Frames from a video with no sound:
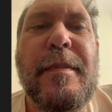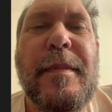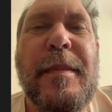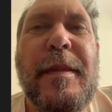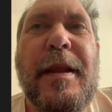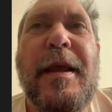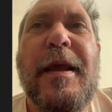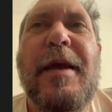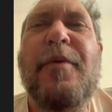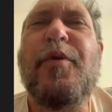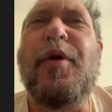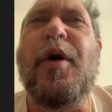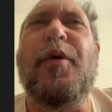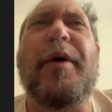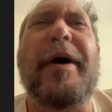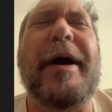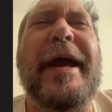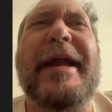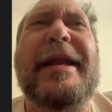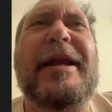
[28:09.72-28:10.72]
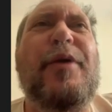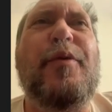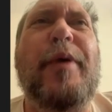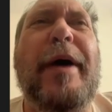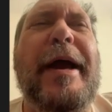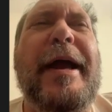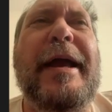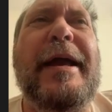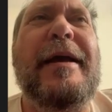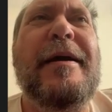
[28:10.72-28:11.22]
but well, well
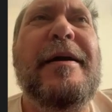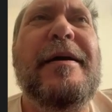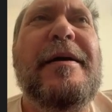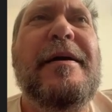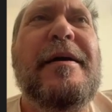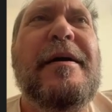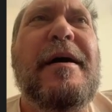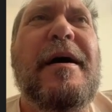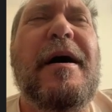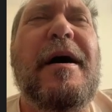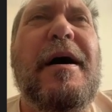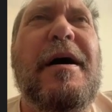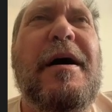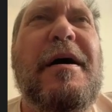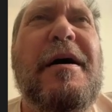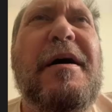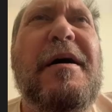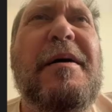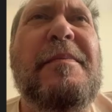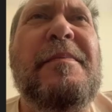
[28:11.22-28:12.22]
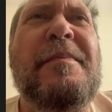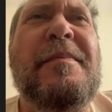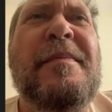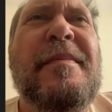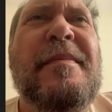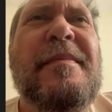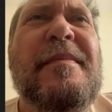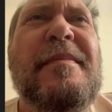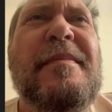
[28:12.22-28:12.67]
anyway, um,